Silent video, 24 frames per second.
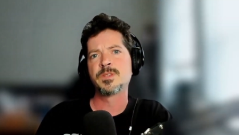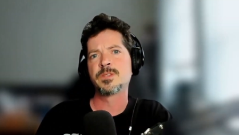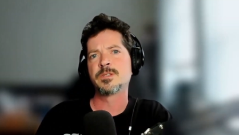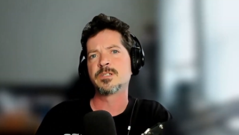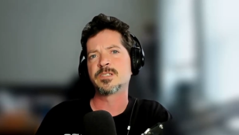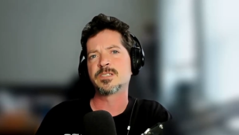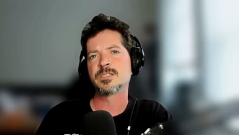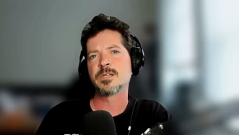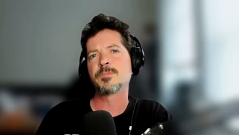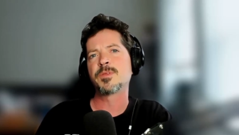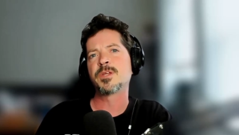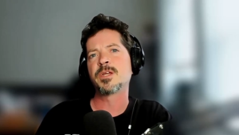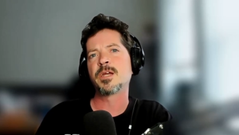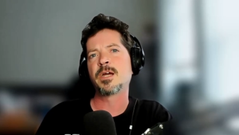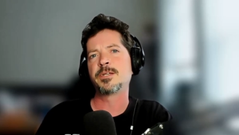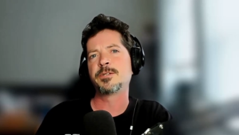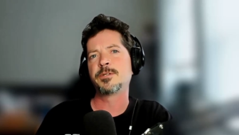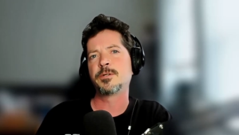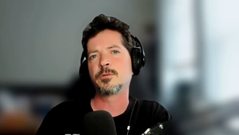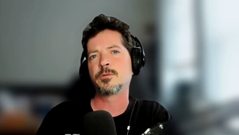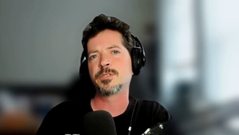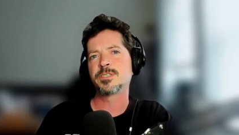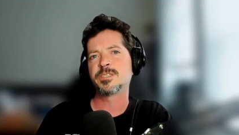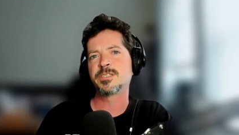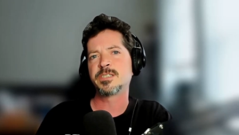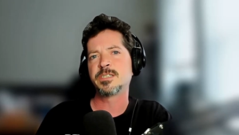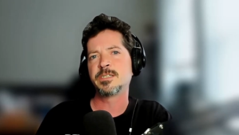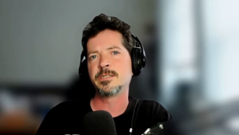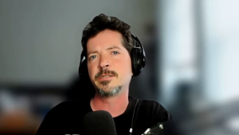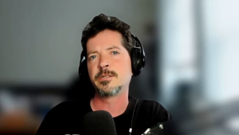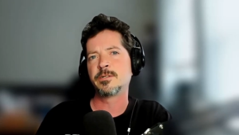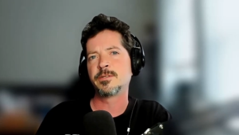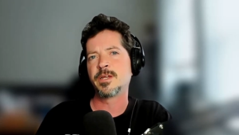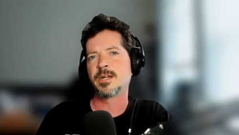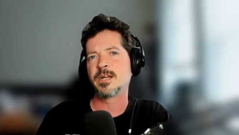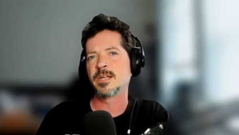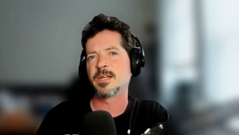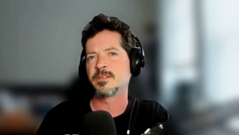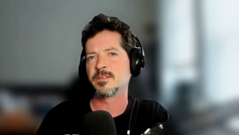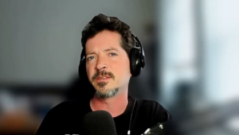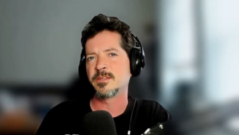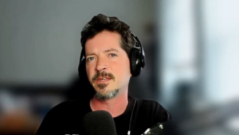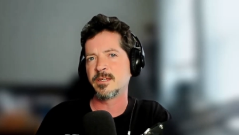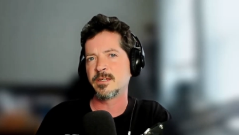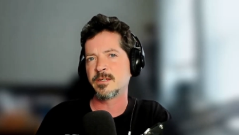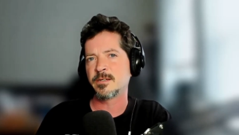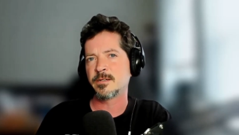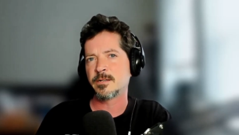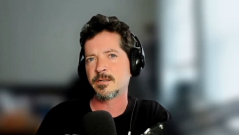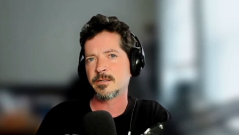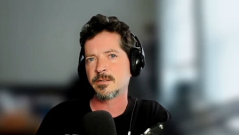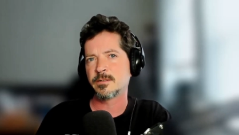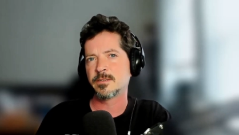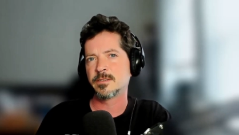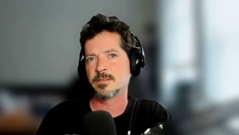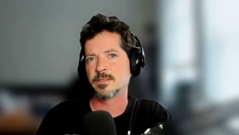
There's something I noticed here that I think